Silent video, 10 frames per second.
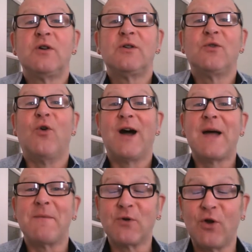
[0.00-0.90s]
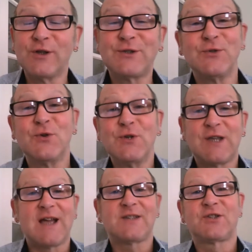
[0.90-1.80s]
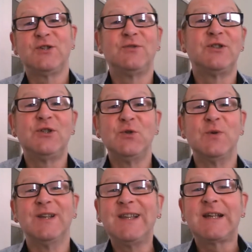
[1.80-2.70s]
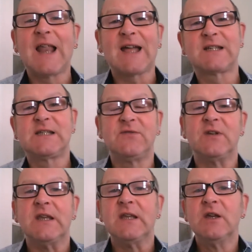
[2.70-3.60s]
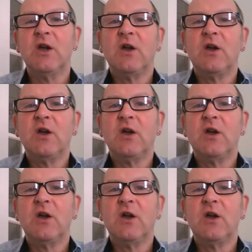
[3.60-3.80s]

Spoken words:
going to ask you to do a little activity